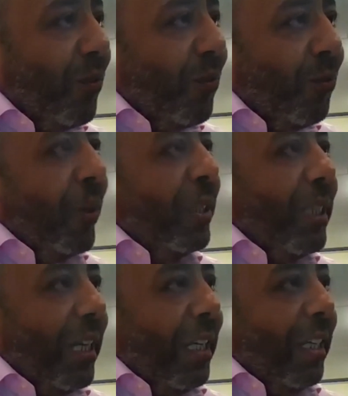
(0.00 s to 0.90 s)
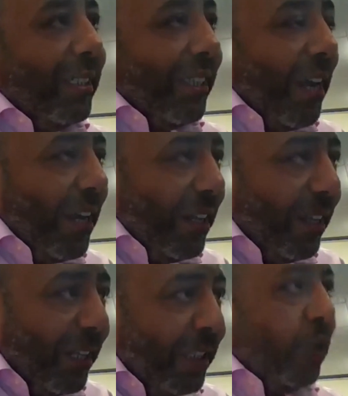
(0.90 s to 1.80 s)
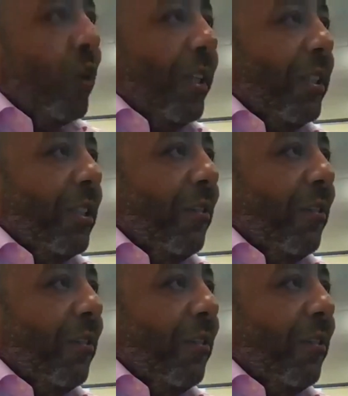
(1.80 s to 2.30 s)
what is the strategy